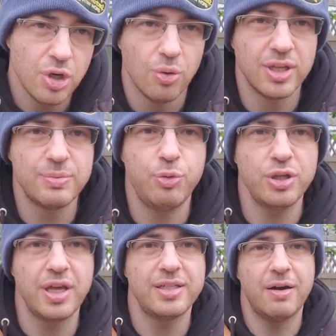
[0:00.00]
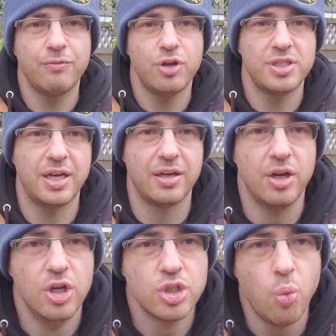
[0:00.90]
So let's break that down for a
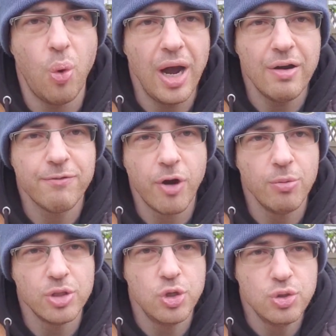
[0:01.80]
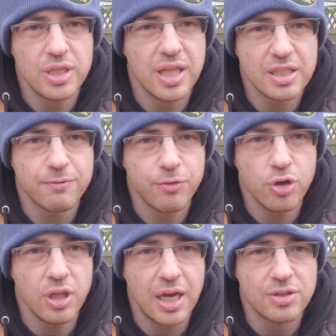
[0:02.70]
second. So why are farmers using less
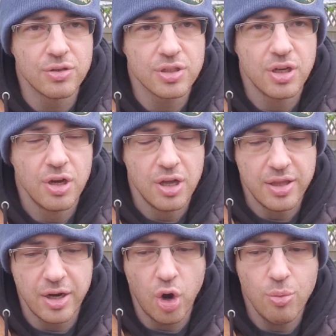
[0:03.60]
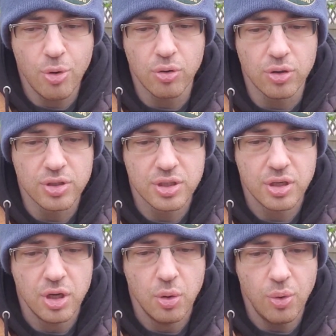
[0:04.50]
fertilizers than
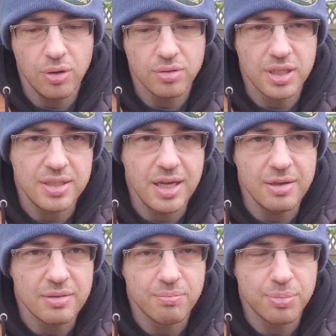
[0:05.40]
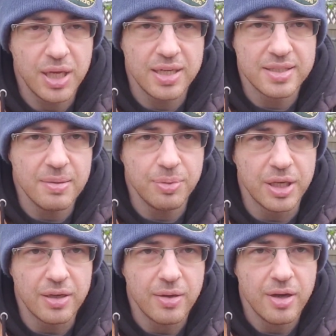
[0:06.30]
homeowners? Well, to say it plain and
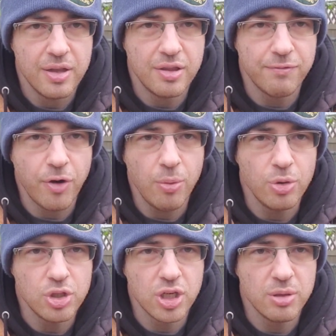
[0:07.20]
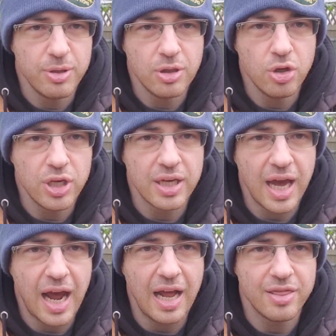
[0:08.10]
simply, the farmers are going to be
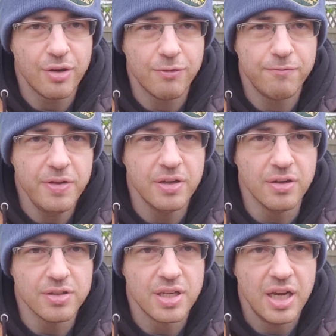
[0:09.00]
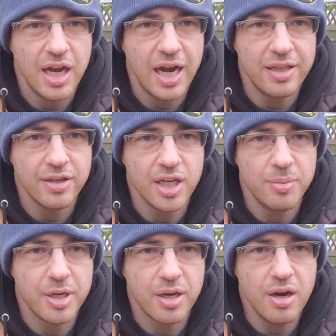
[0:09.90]
looking at their fields and they're
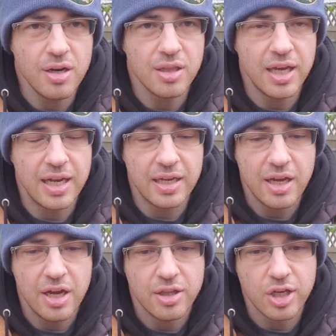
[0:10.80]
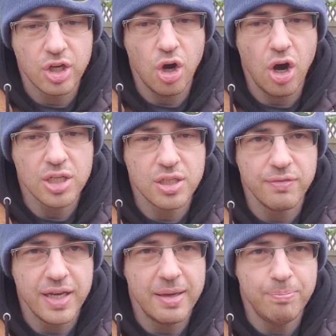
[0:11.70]
going to be calculating the
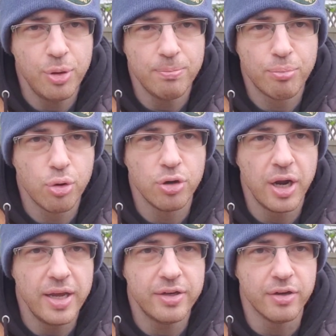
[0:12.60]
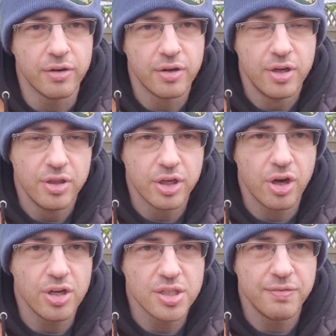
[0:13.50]
cost of input per acre. The
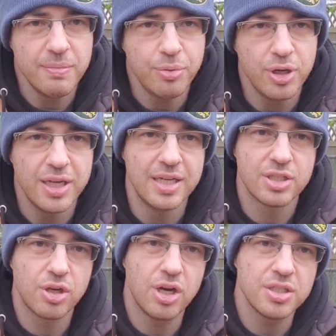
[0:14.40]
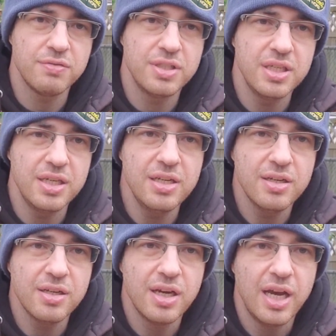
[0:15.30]
cost of input is cost of
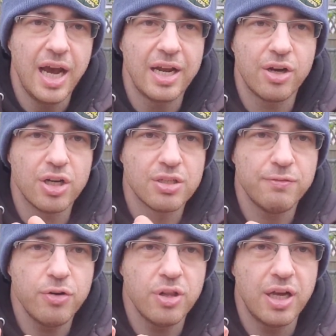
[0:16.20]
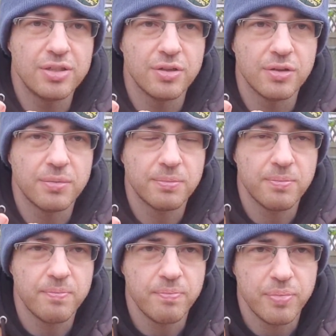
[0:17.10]
seed and cost of fertilizer,
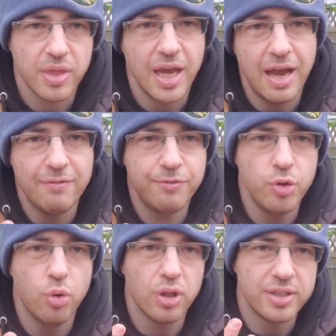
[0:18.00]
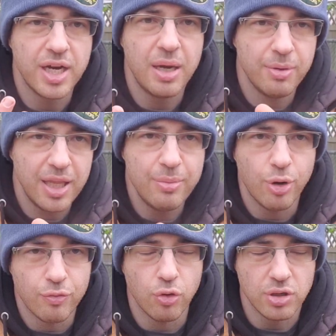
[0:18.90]
and fuel and time and
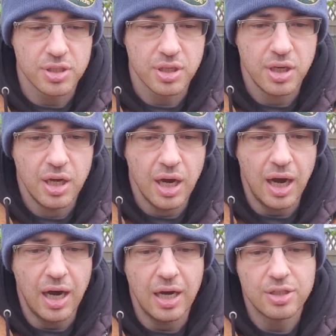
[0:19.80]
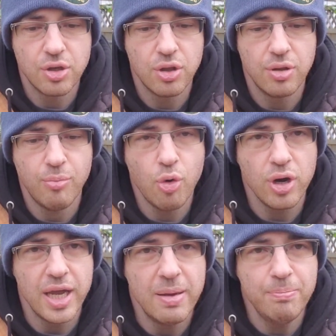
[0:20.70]
labor, of course. So the
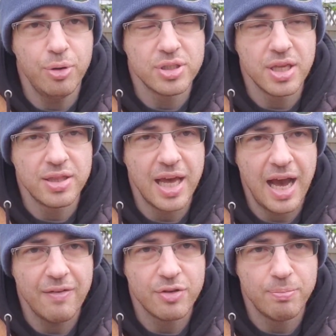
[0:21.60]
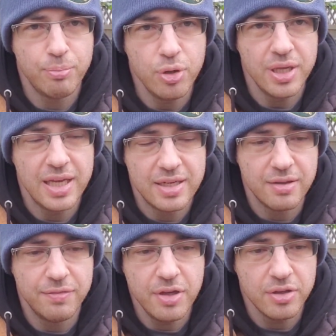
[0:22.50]
more inputs that they have to put
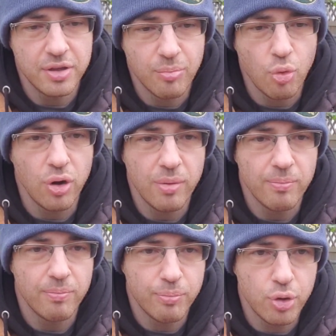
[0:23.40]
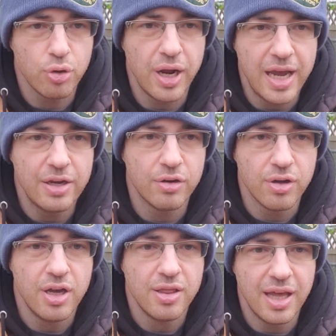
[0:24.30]
into the field, the more per
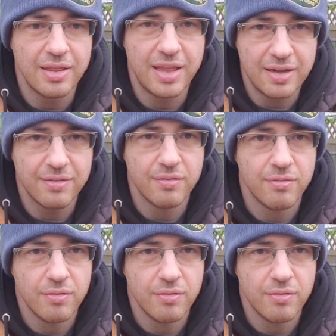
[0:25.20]
acre that